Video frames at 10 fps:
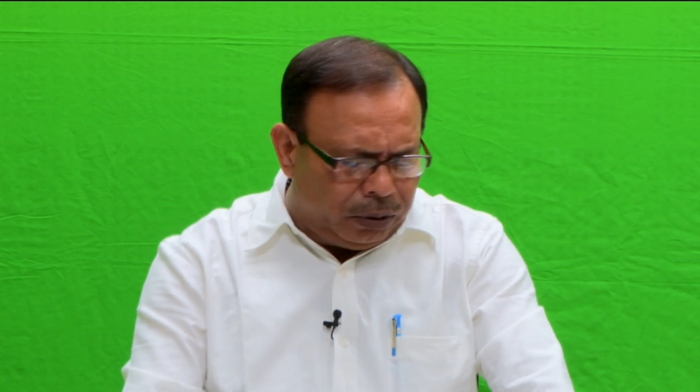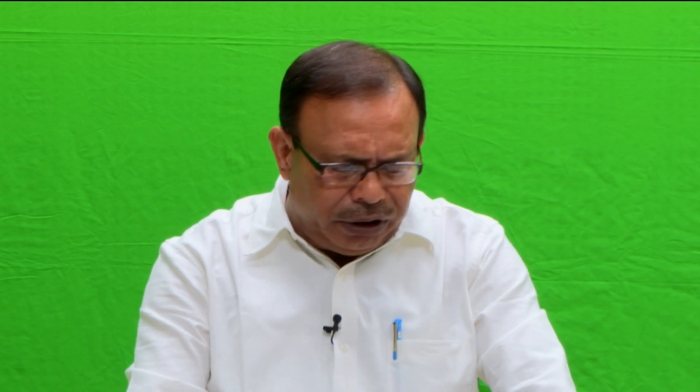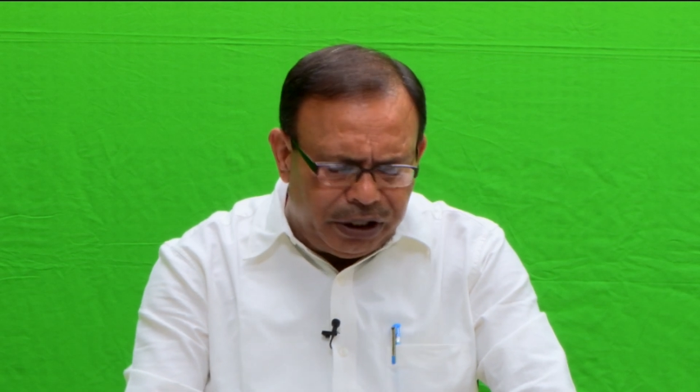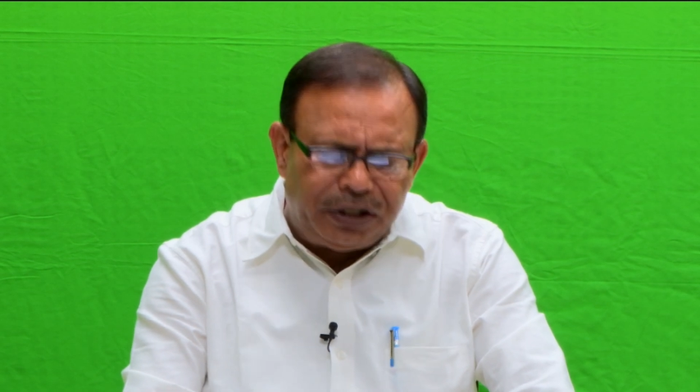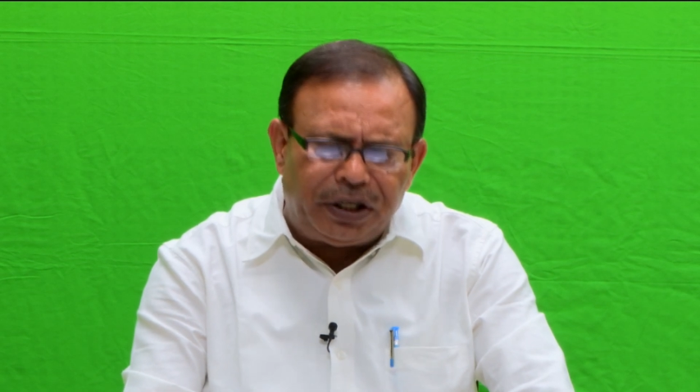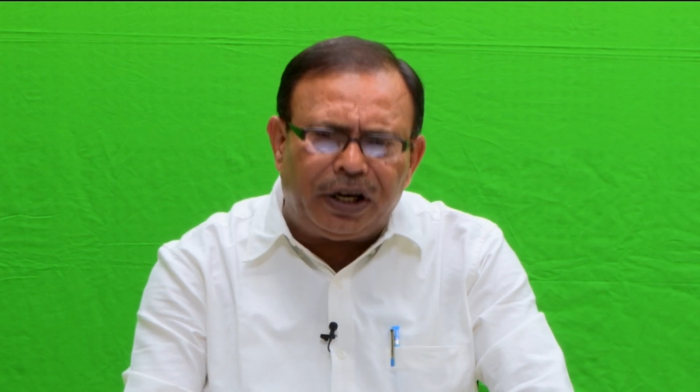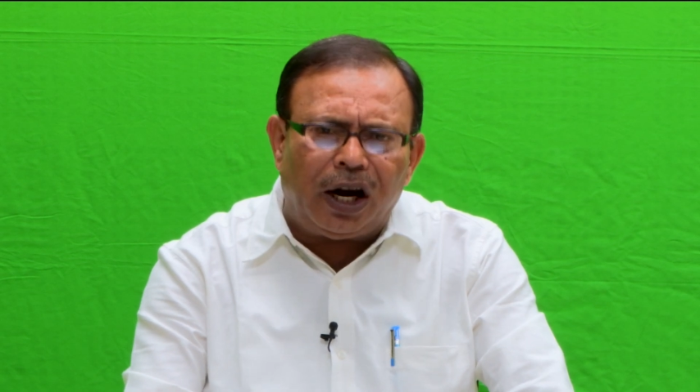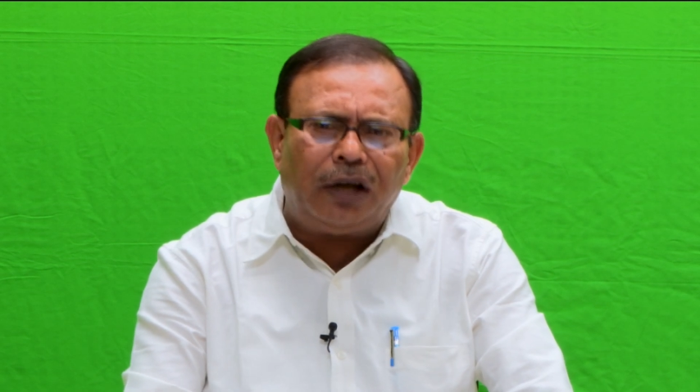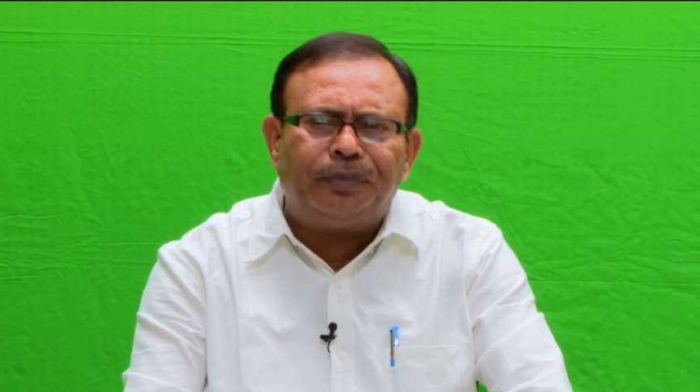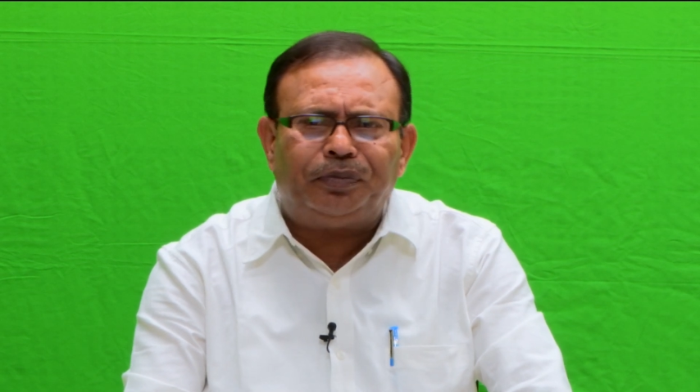
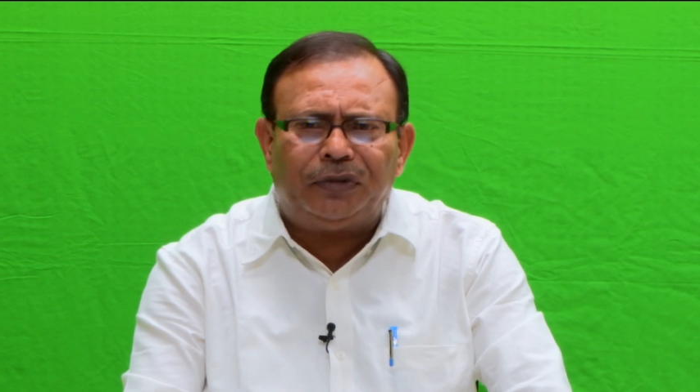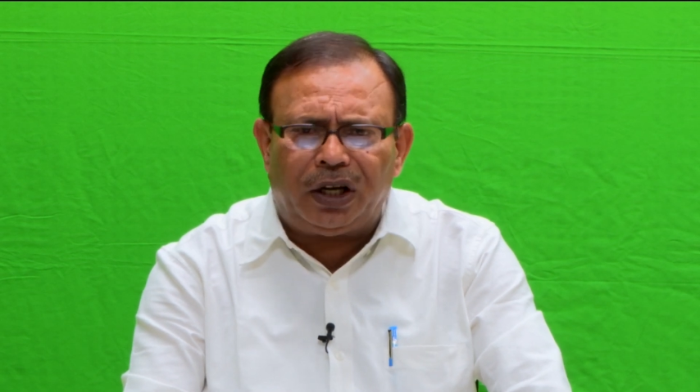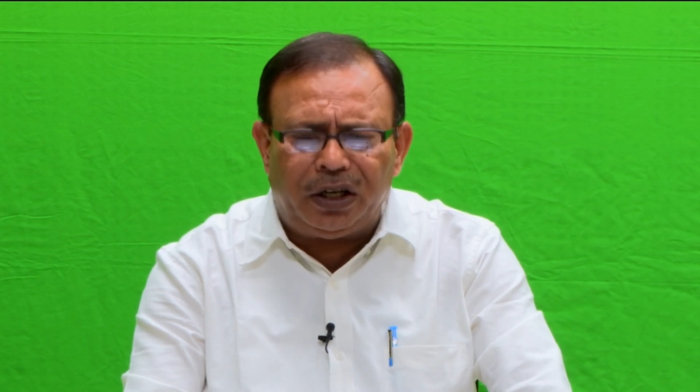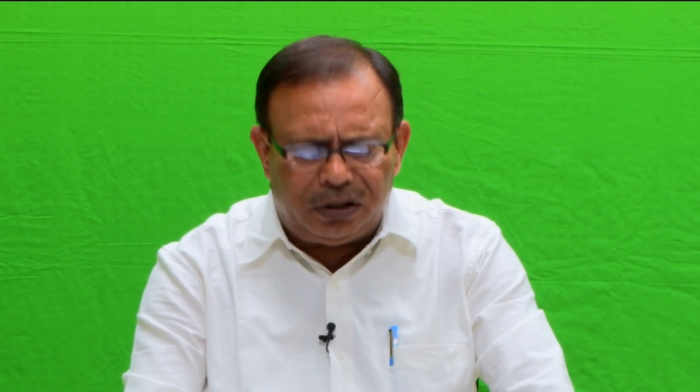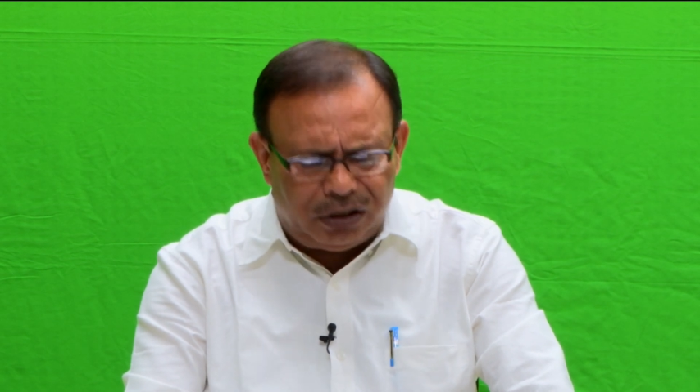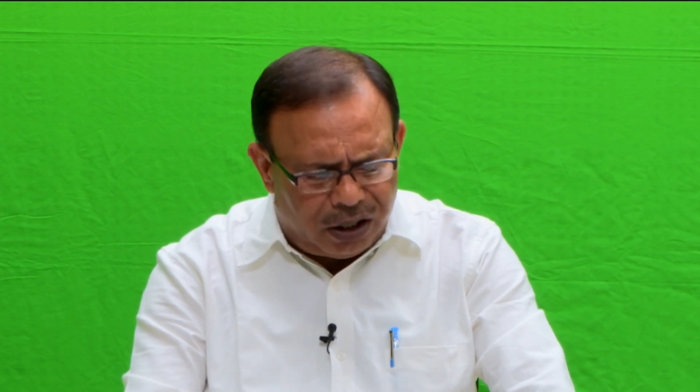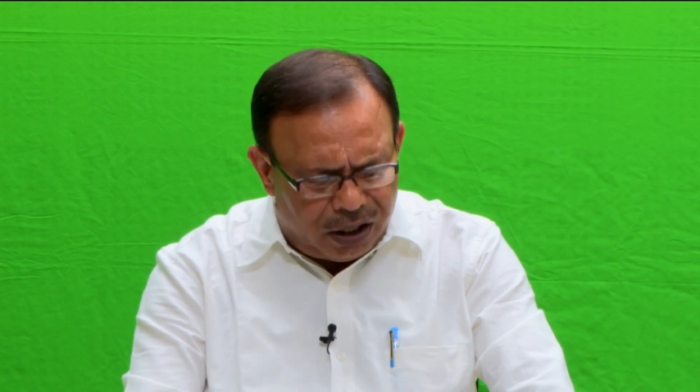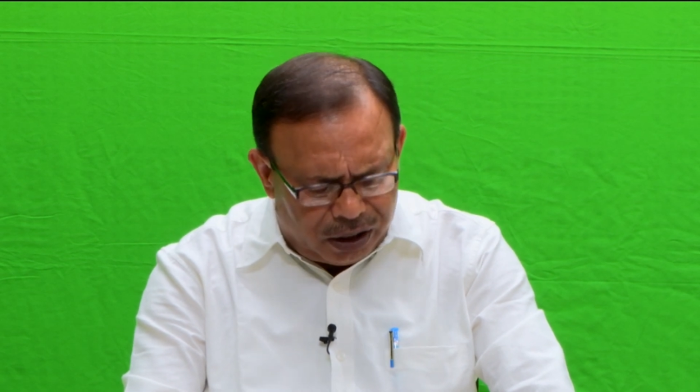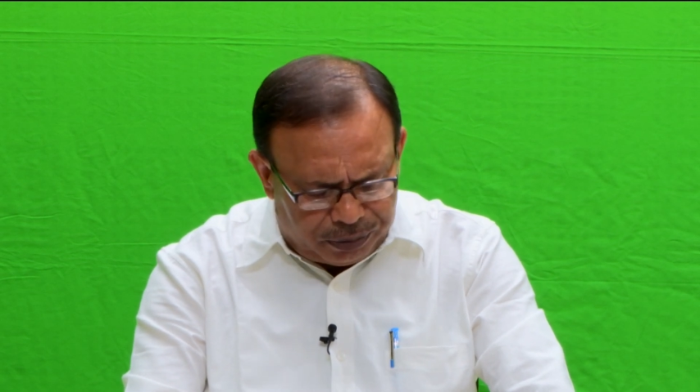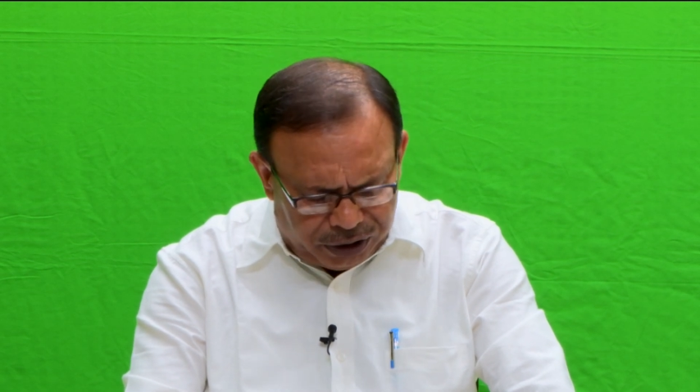integral
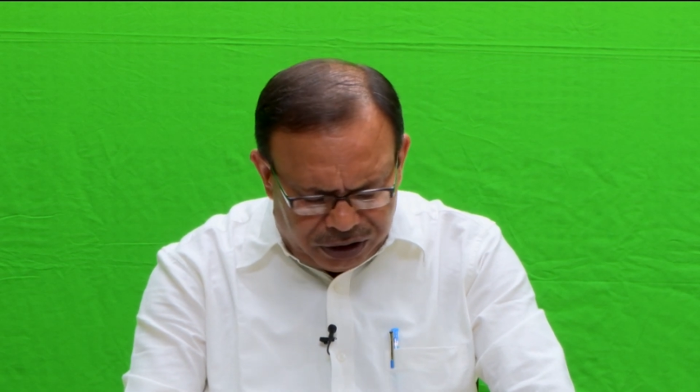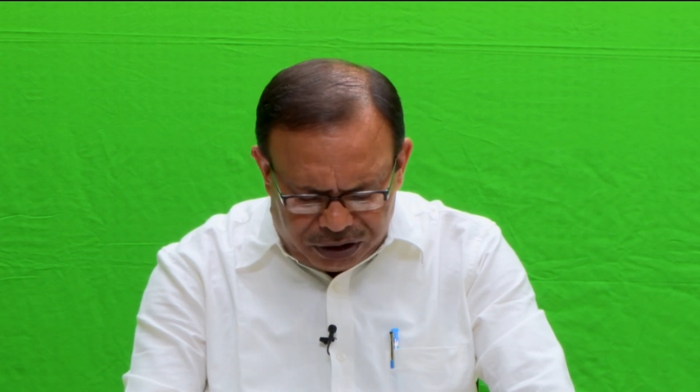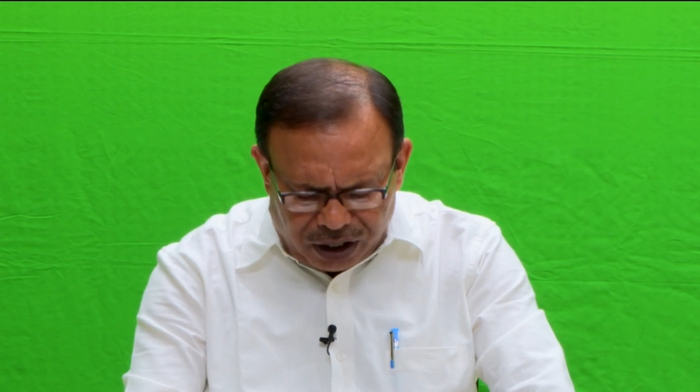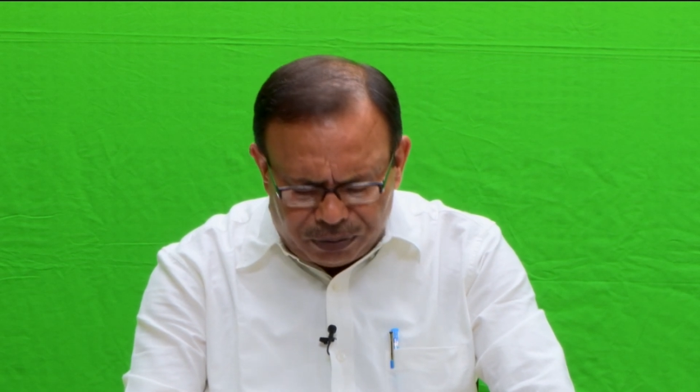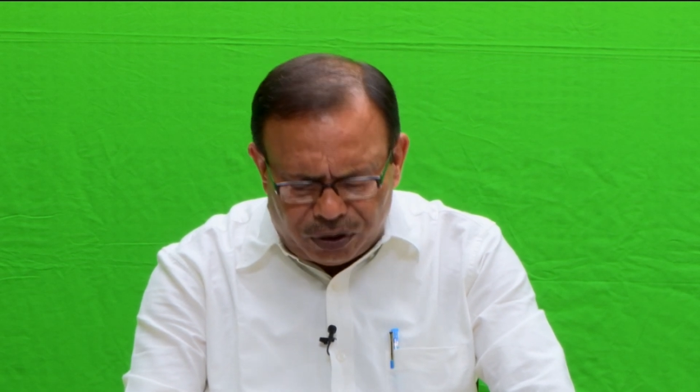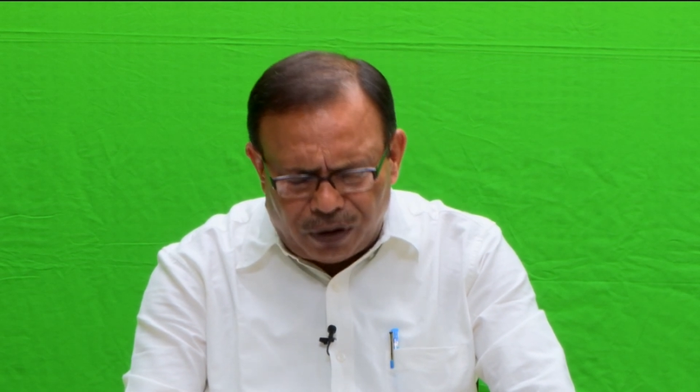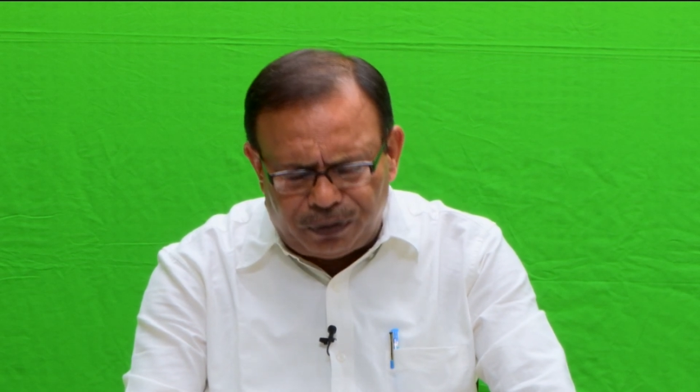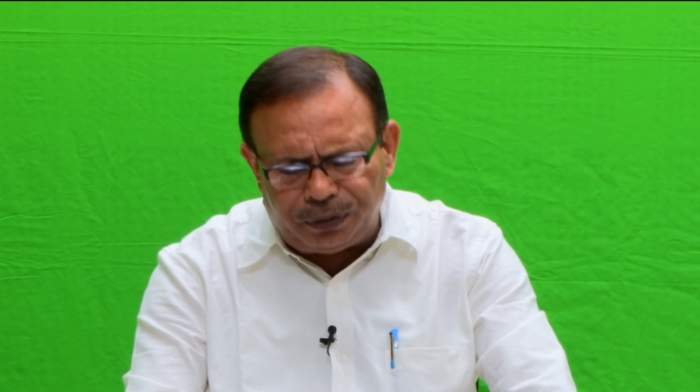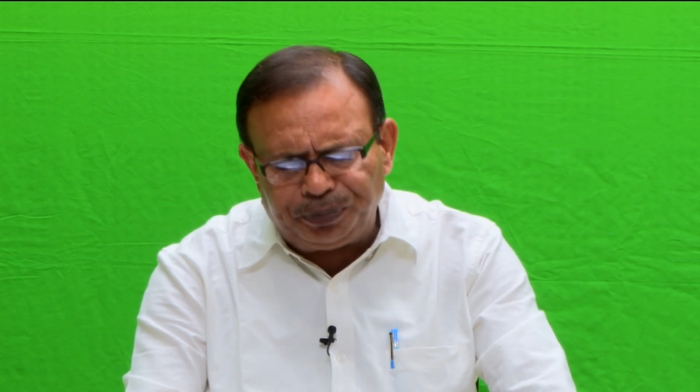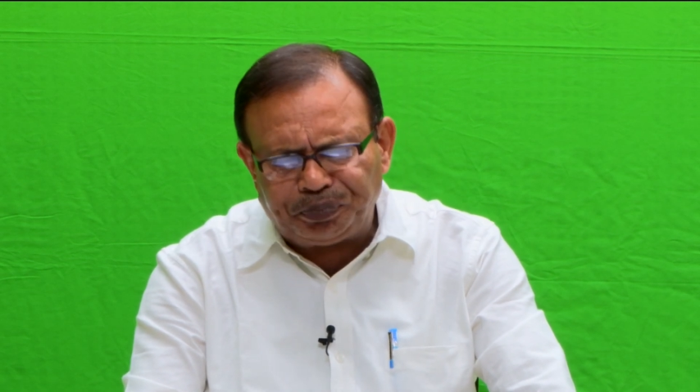in terms of
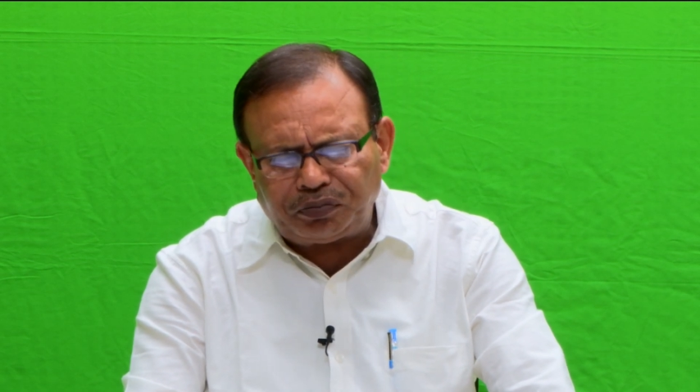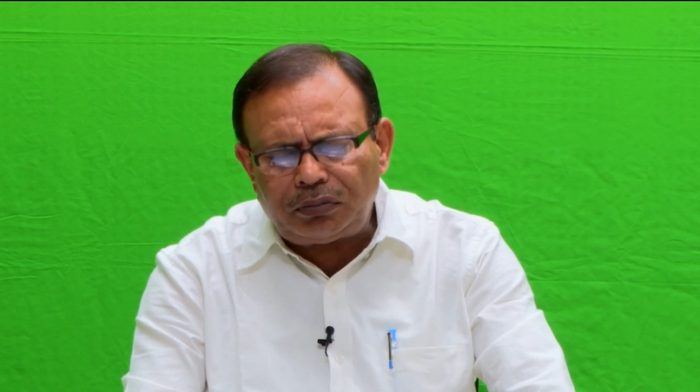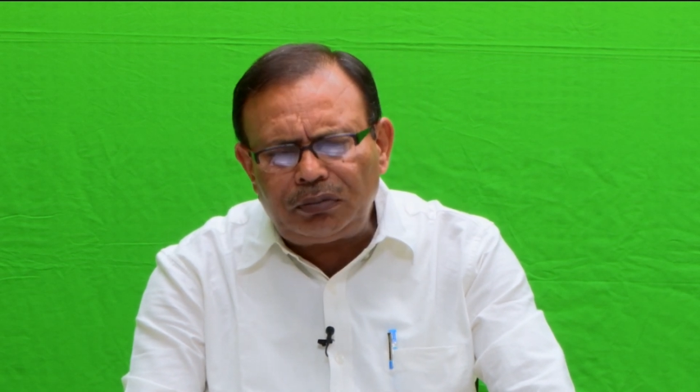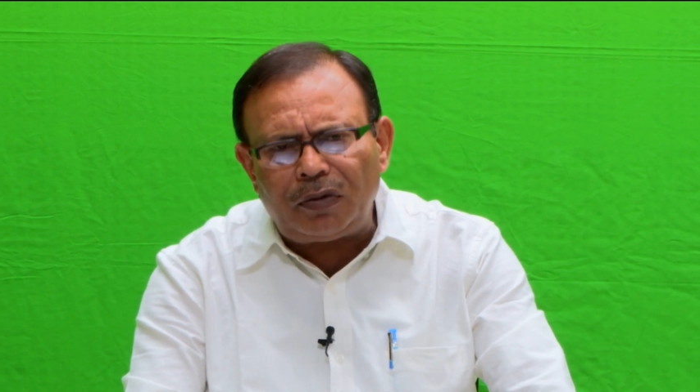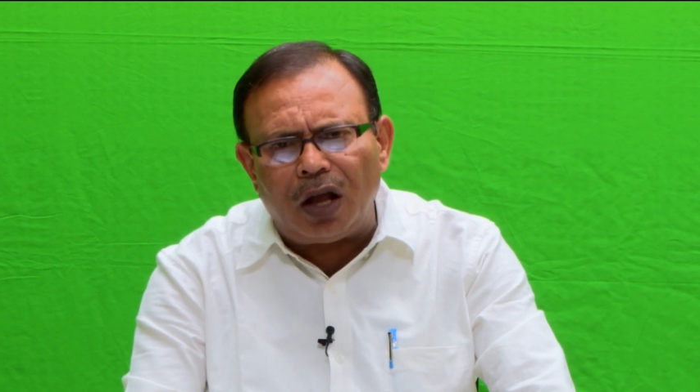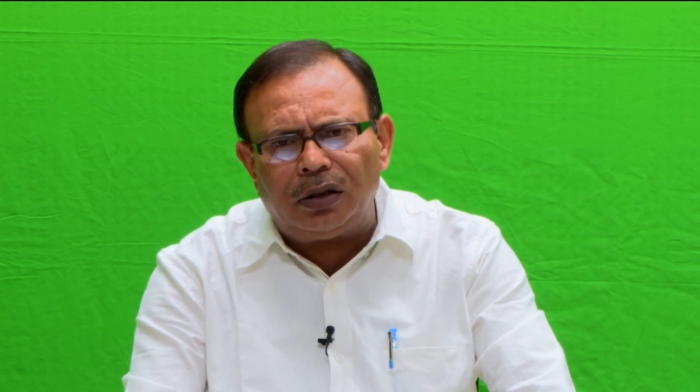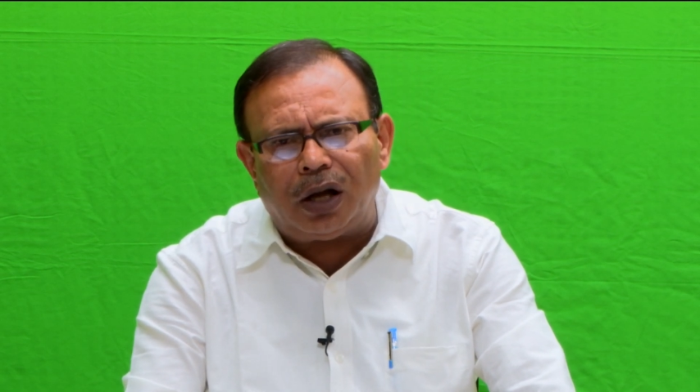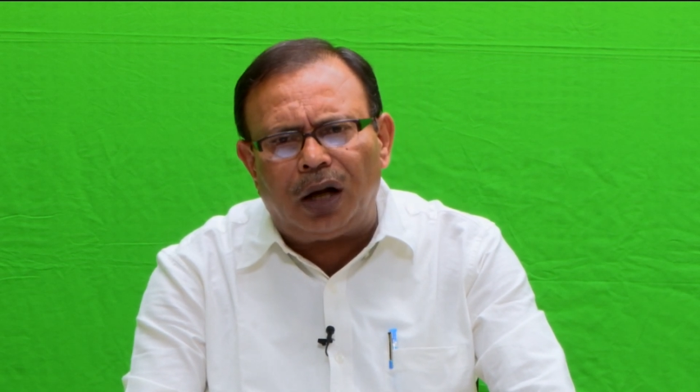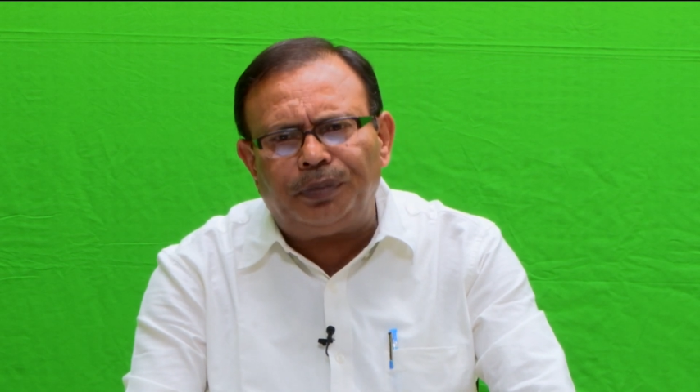the